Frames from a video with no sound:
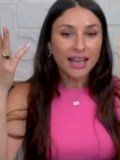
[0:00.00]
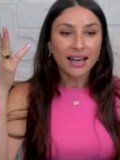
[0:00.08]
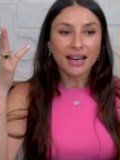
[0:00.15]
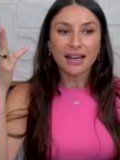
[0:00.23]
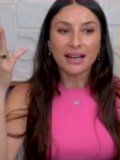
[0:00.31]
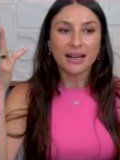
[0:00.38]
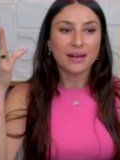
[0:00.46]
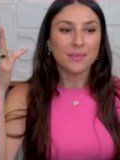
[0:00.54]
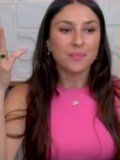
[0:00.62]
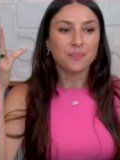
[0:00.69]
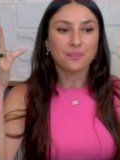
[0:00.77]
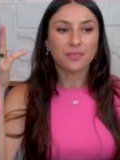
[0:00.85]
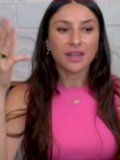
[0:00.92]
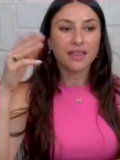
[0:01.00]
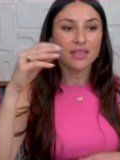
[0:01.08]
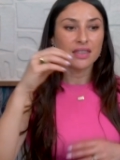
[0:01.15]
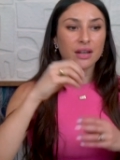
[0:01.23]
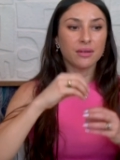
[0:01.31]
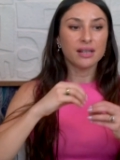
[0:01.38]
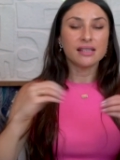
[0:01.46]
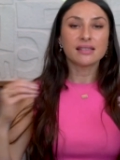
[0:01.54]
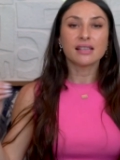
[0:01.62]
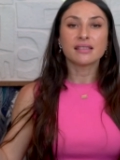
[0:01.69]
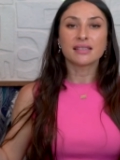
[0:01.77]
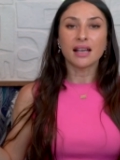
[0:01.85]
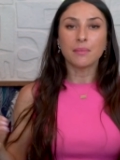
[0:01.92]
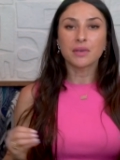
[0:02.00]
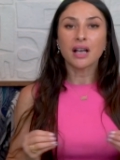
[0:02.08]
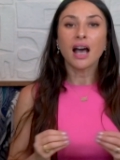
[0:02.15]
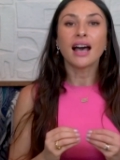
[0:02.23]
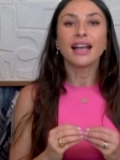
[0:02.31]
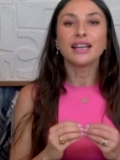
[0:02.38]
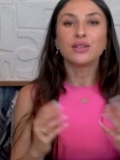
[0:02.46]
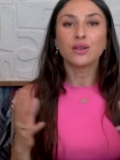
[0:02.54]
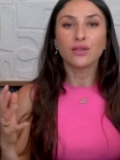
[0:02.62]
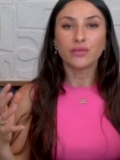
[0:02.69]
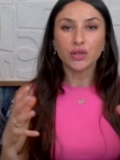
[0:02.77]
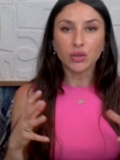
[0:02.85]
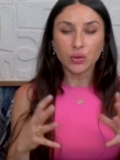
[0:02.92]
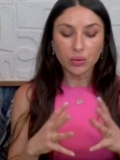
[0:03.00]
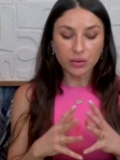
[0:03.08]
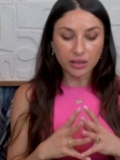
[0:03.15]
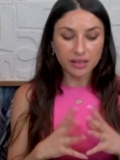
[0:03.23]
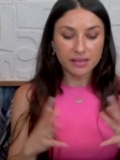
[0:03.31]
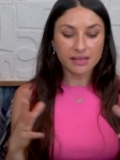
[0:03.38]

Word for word: Um, there is some kind of union,